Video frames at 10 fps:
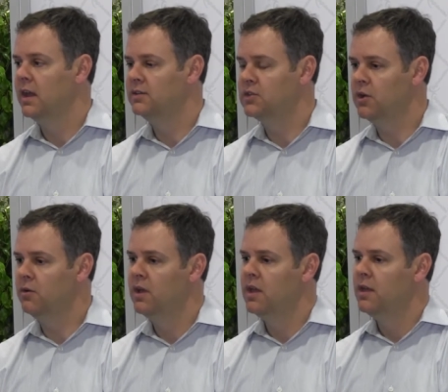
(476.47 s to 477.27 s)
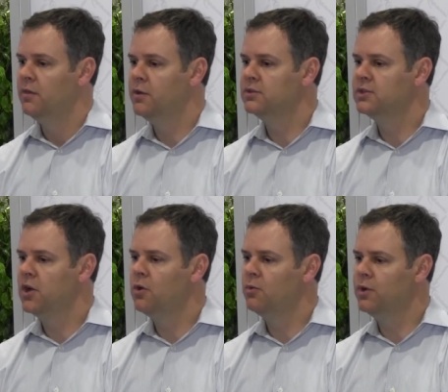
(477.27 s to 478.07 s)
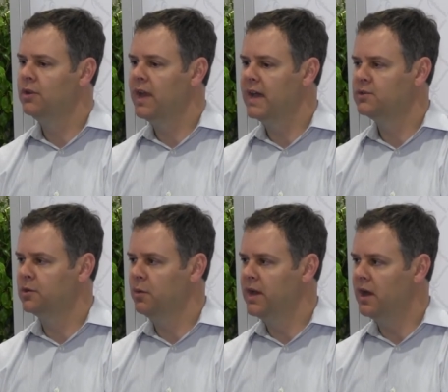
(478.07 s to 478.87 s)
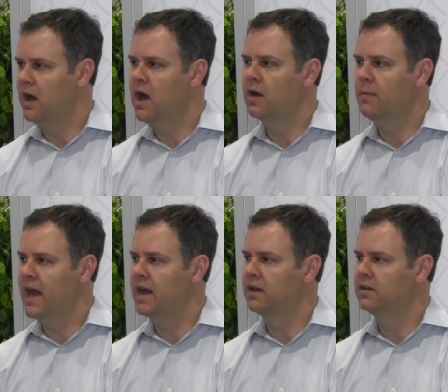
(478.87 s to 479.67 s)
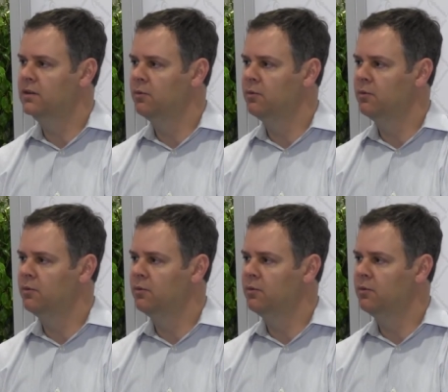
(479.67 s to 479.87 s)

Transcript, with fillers: And so there's no real natural way to automatically